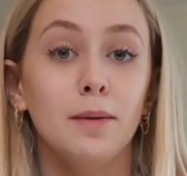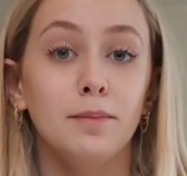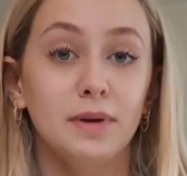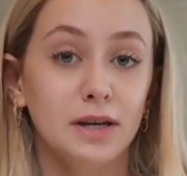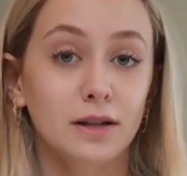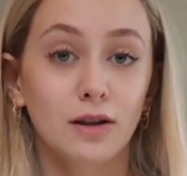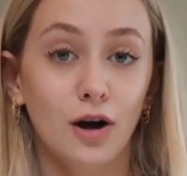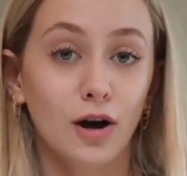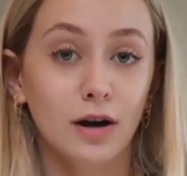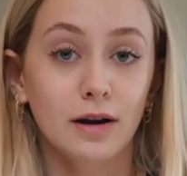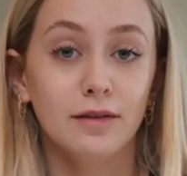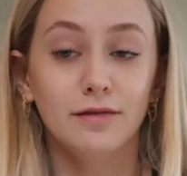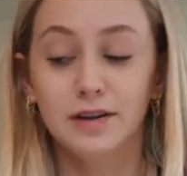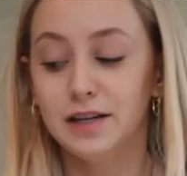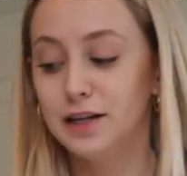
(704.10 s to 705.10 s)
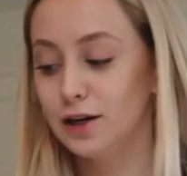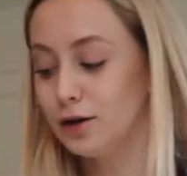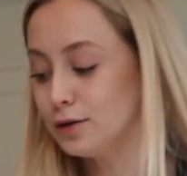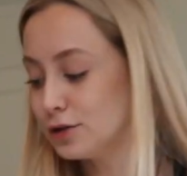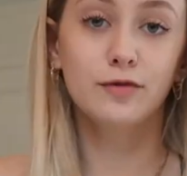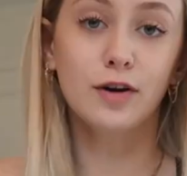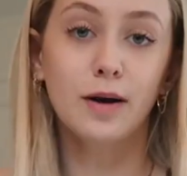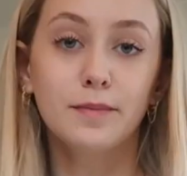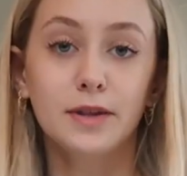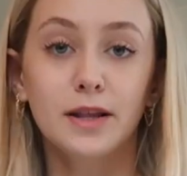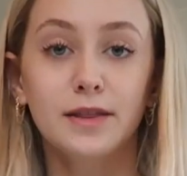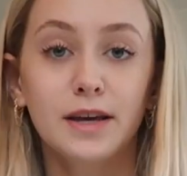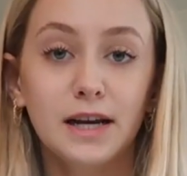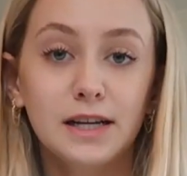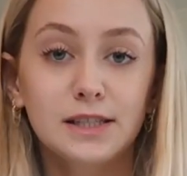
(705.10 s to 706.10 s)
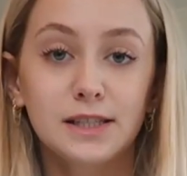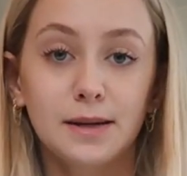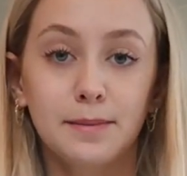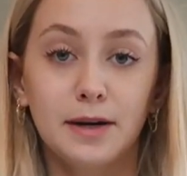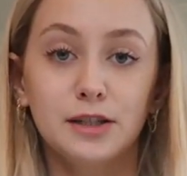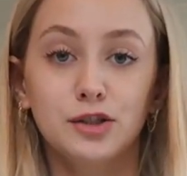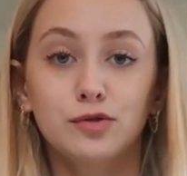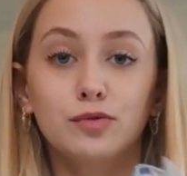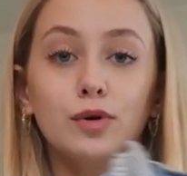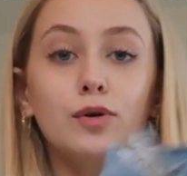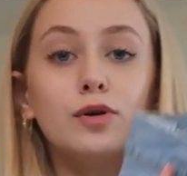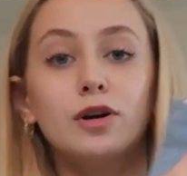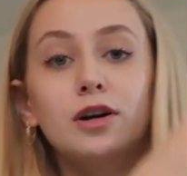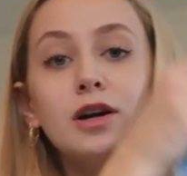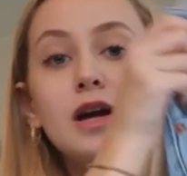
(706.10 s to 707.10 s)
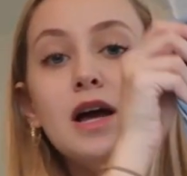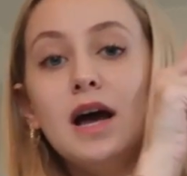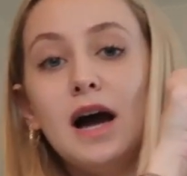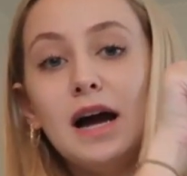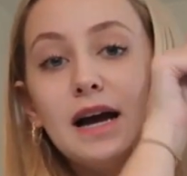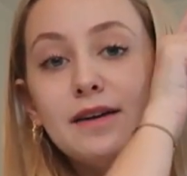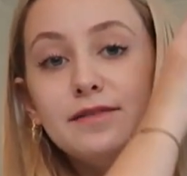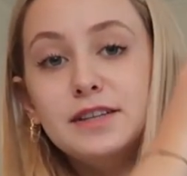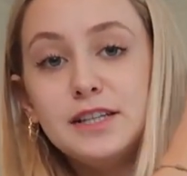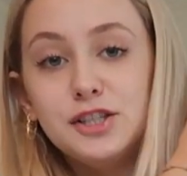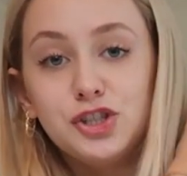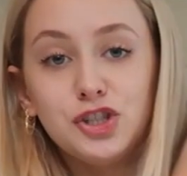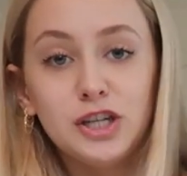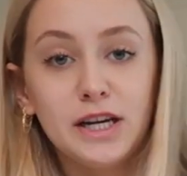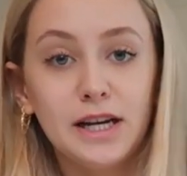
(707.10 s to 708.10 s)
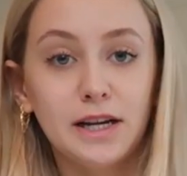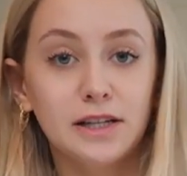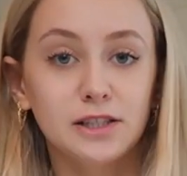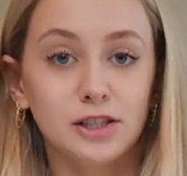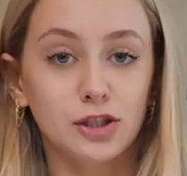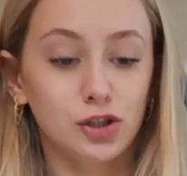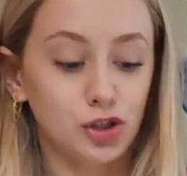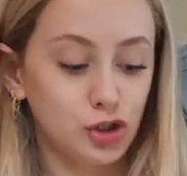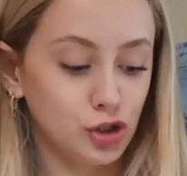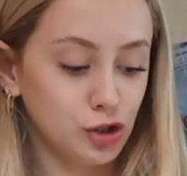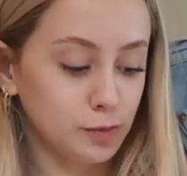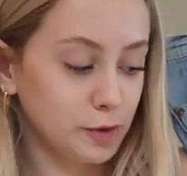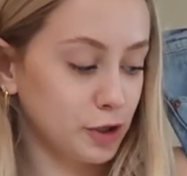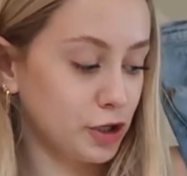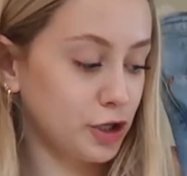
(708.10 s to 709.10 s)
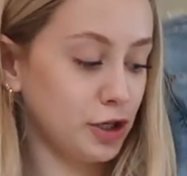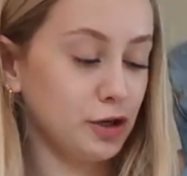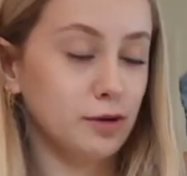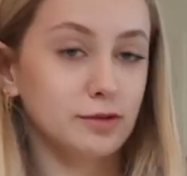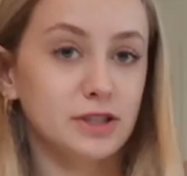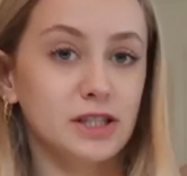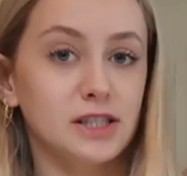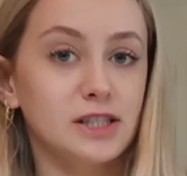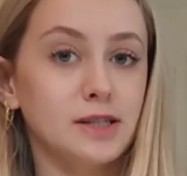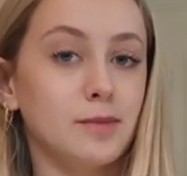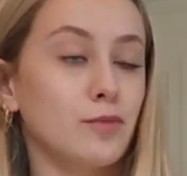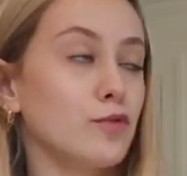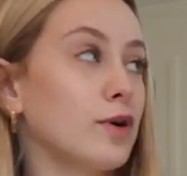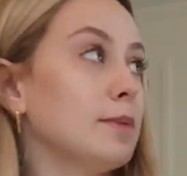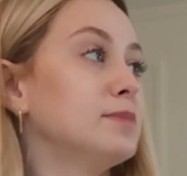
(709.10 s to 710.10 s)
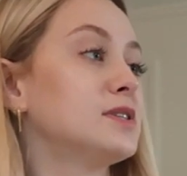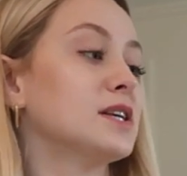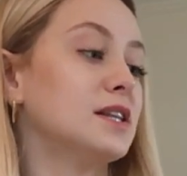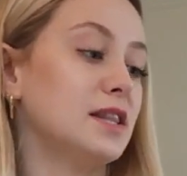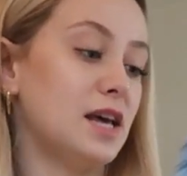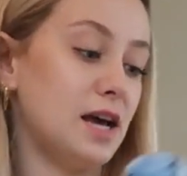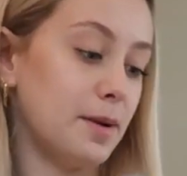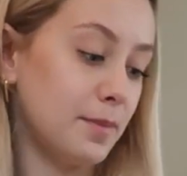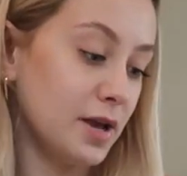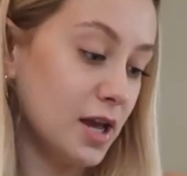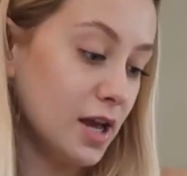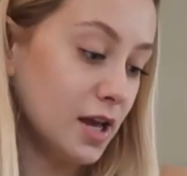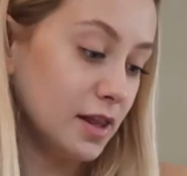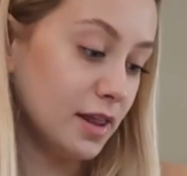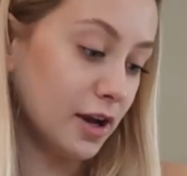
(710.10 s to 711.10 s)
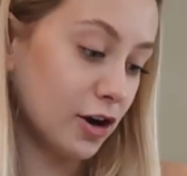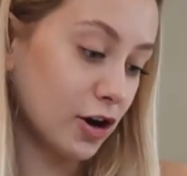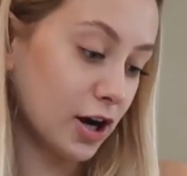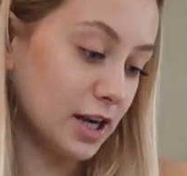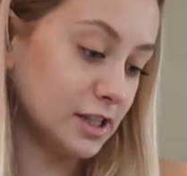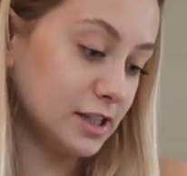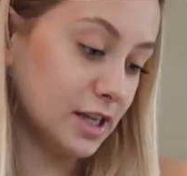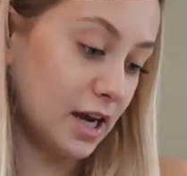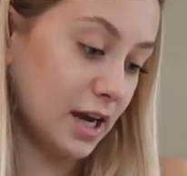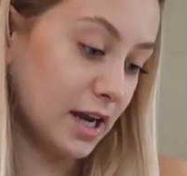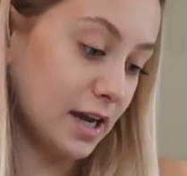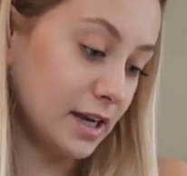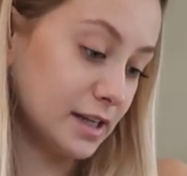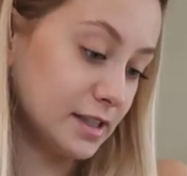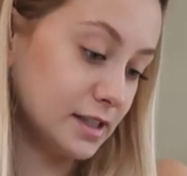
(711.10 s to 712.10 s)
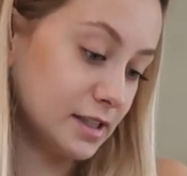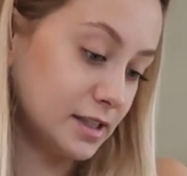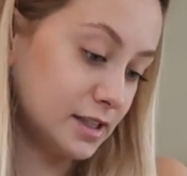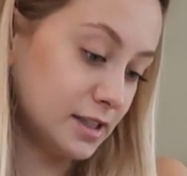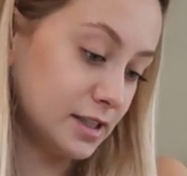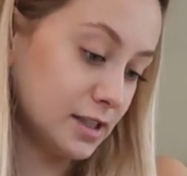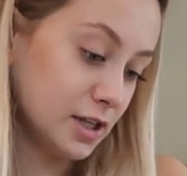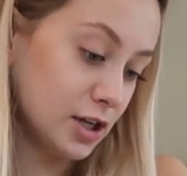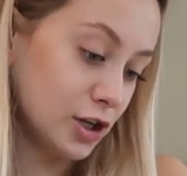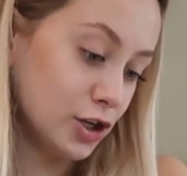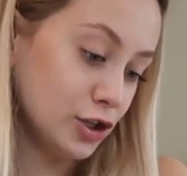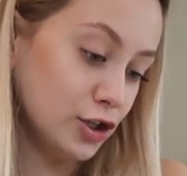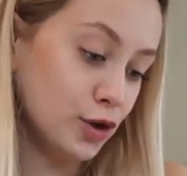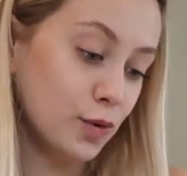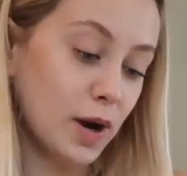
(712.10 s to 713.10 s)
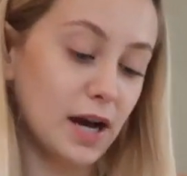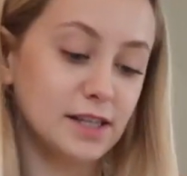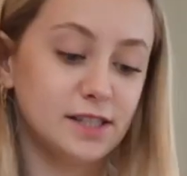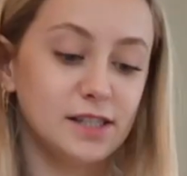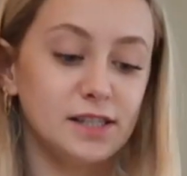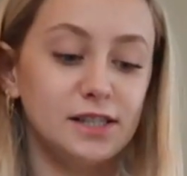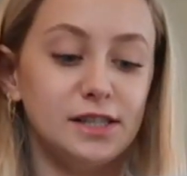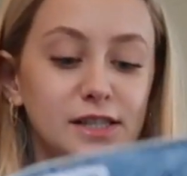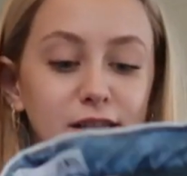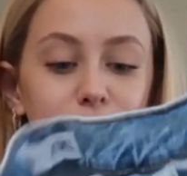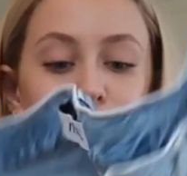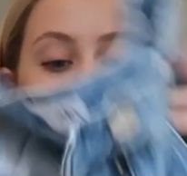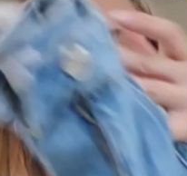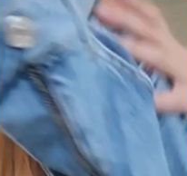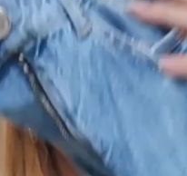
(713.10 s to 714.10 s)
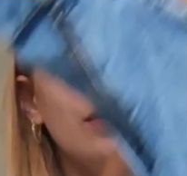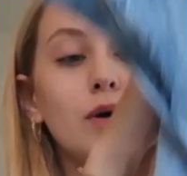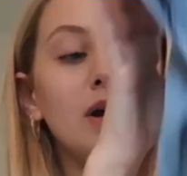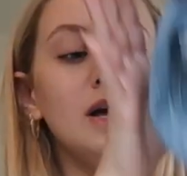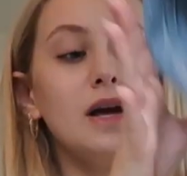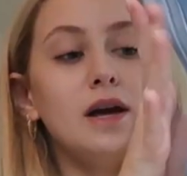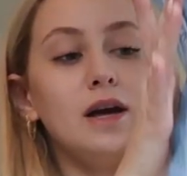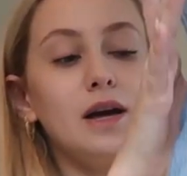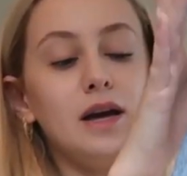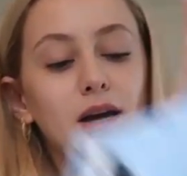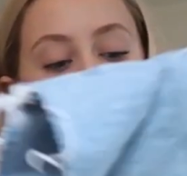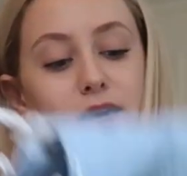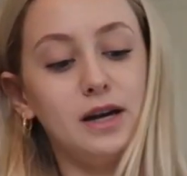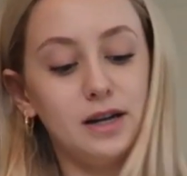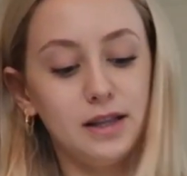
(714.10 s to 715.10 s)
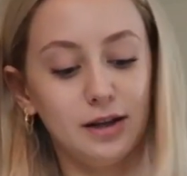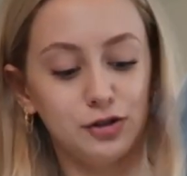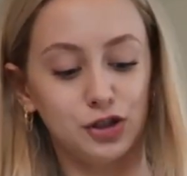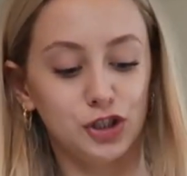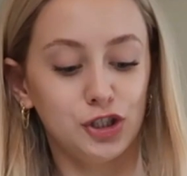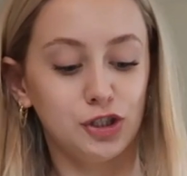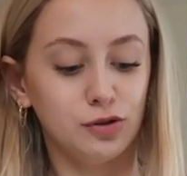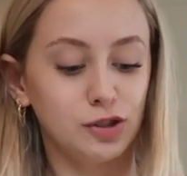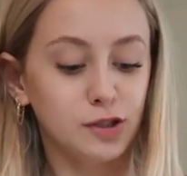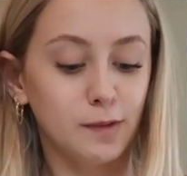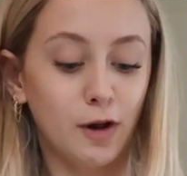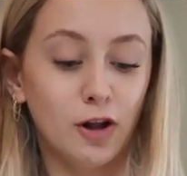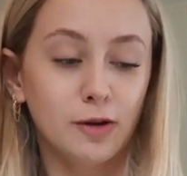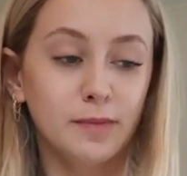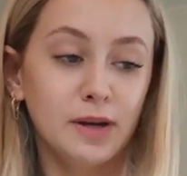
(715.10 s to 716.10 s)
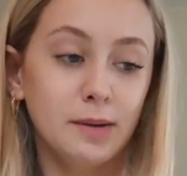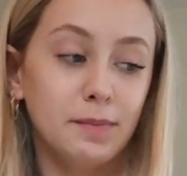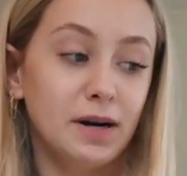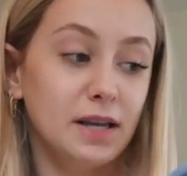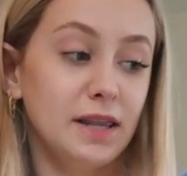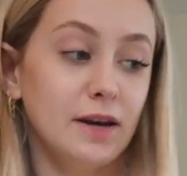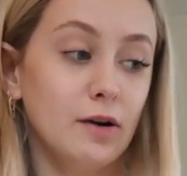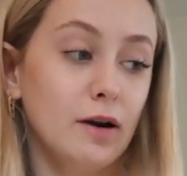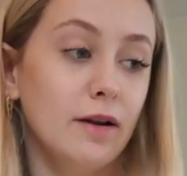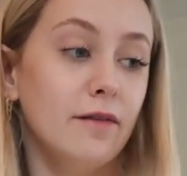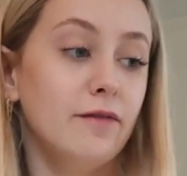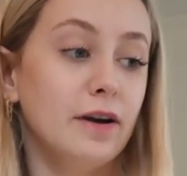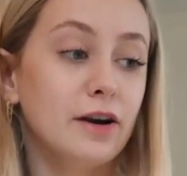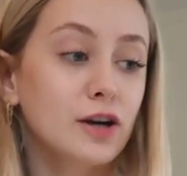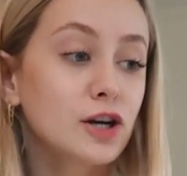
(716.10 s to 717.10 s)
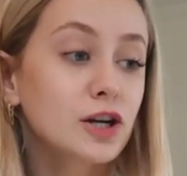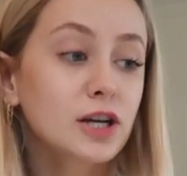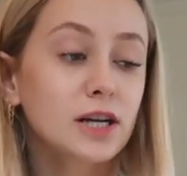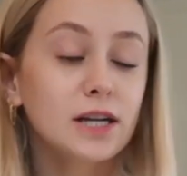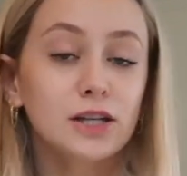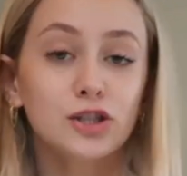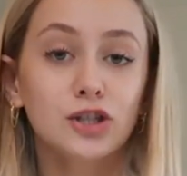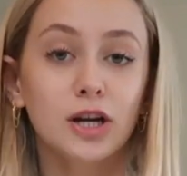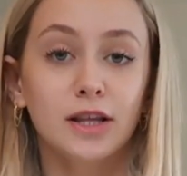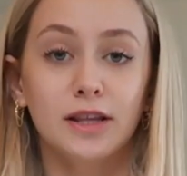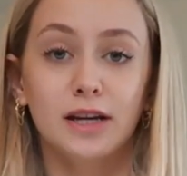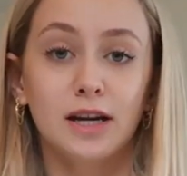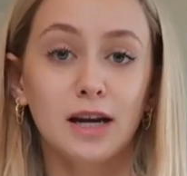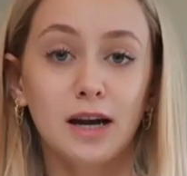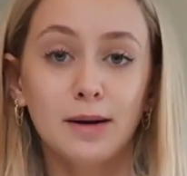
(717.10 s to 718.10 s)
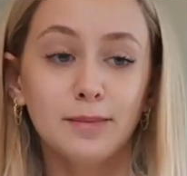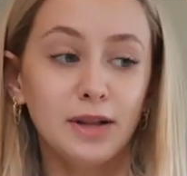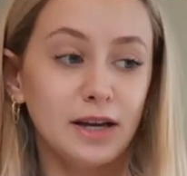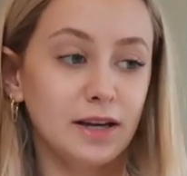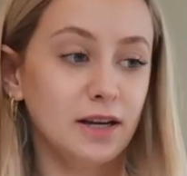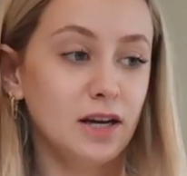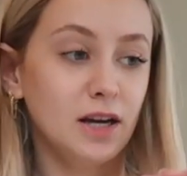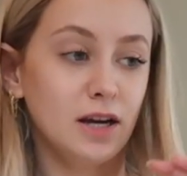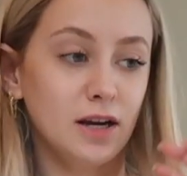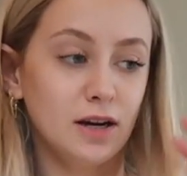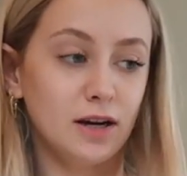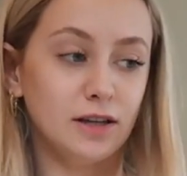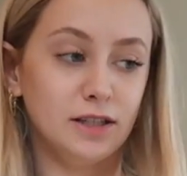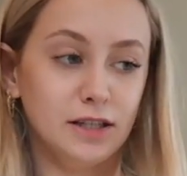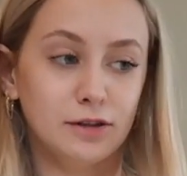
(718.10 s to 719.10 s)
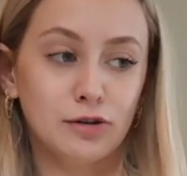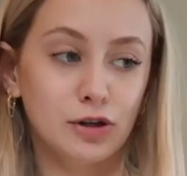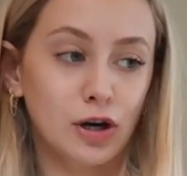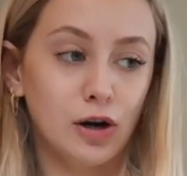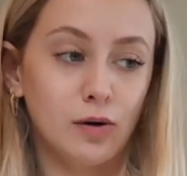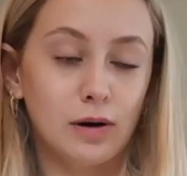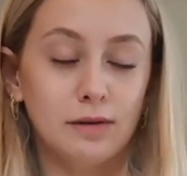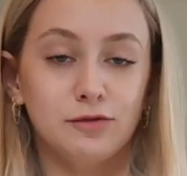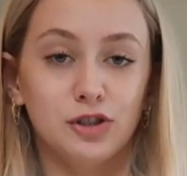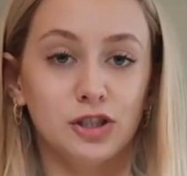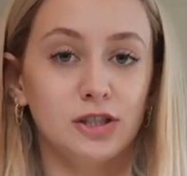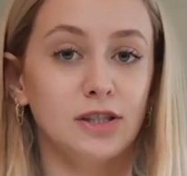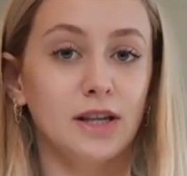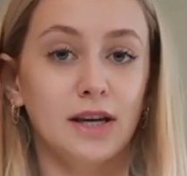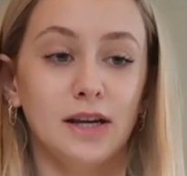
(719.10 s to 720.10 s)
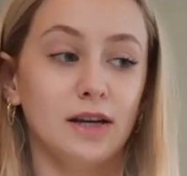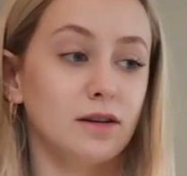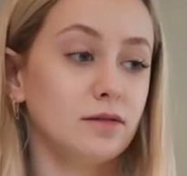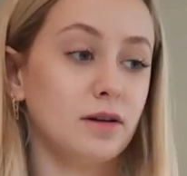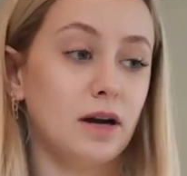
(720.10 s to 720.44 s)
be a long video. From the things in my drawer, I have these jeans, super cute, some rips in them. They're a size US 0 and they're just too small on me, but they're in very good condition. I think I got them like a year ago and I've just like